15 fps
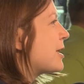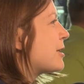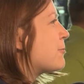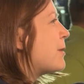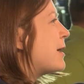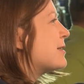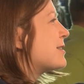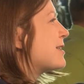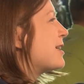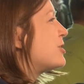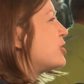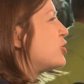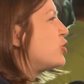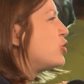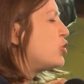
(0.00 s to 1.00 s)
at once had
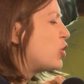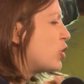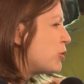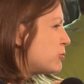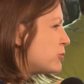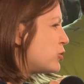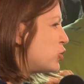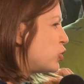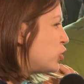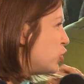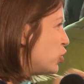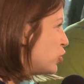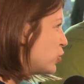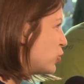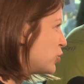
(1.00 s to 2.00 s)
such
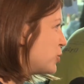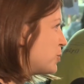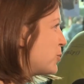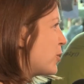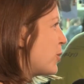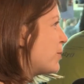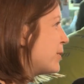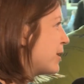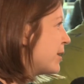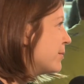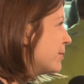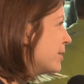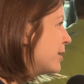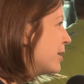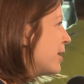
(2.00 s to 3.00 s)
huge
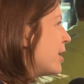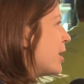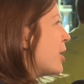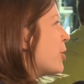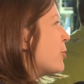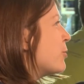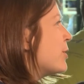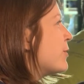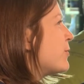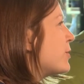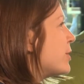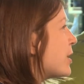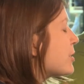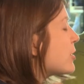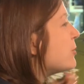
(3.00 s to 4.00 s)
problem with not